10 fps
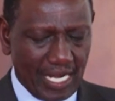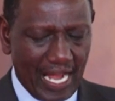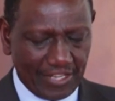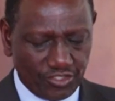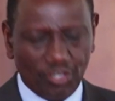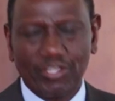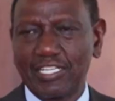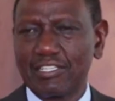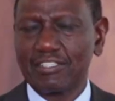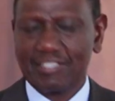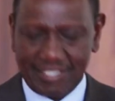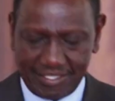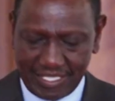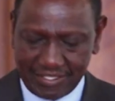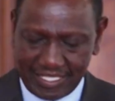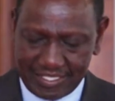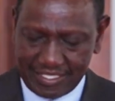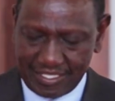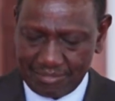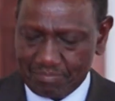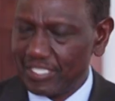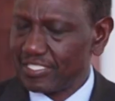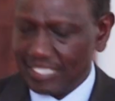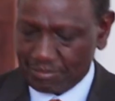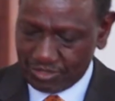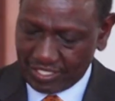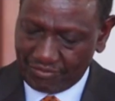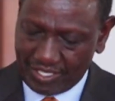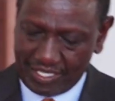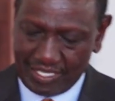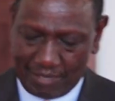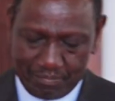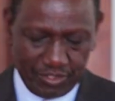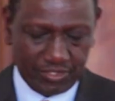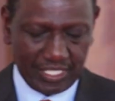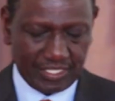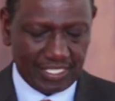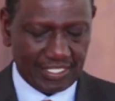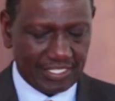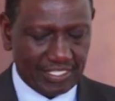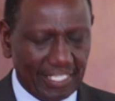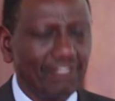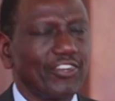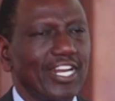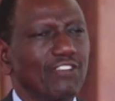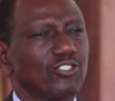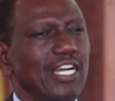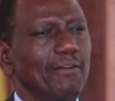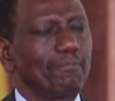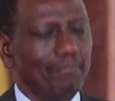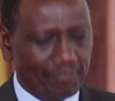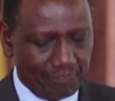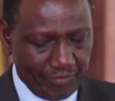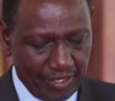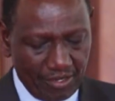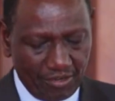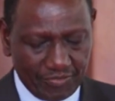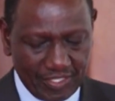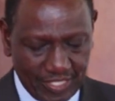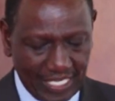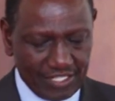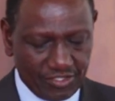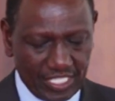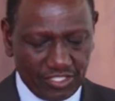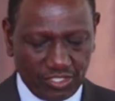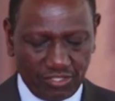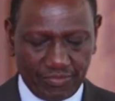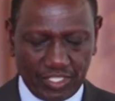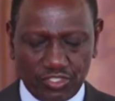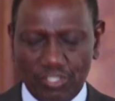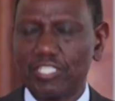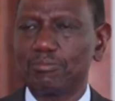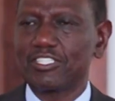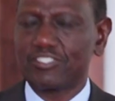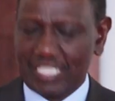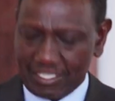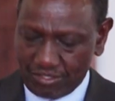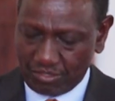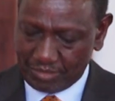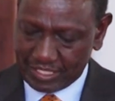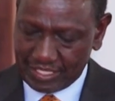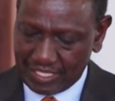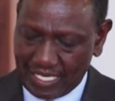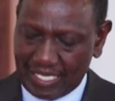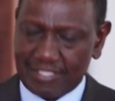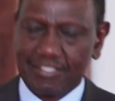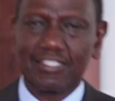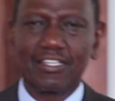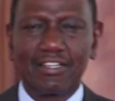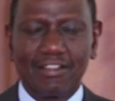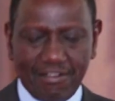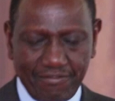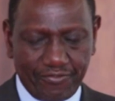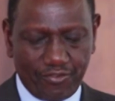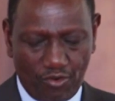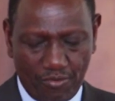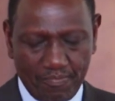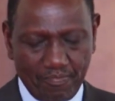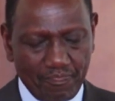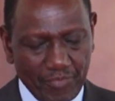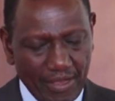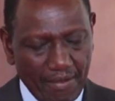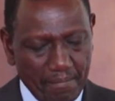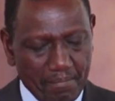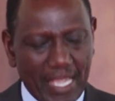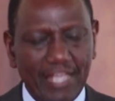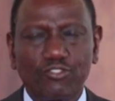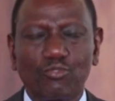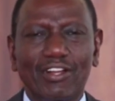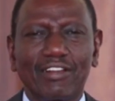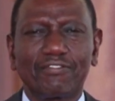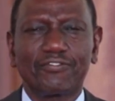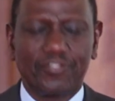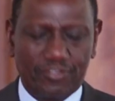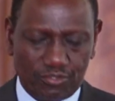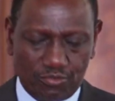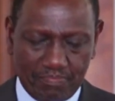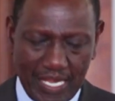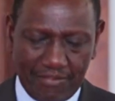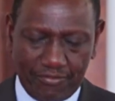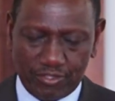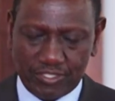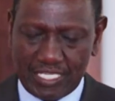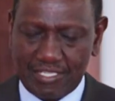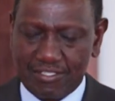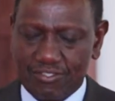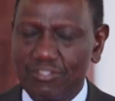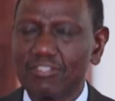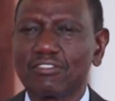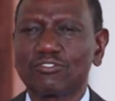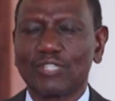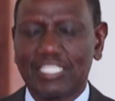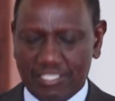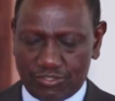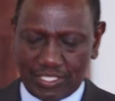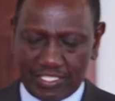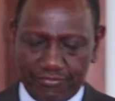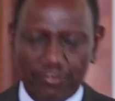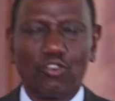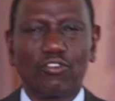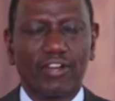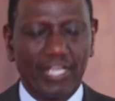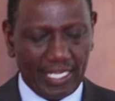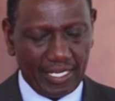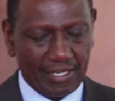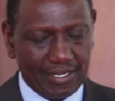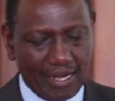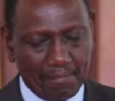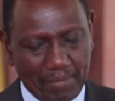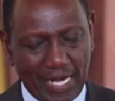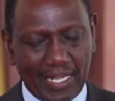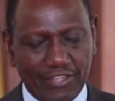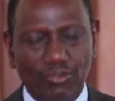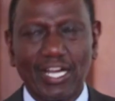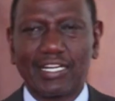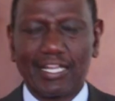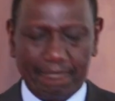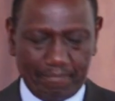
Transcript: I join His Excellency President Museveni in appreciating the significant outcome of the second session of the Joint Ministerial Committee held from May 12th to May 14, 2024 in Kampala, Uganda,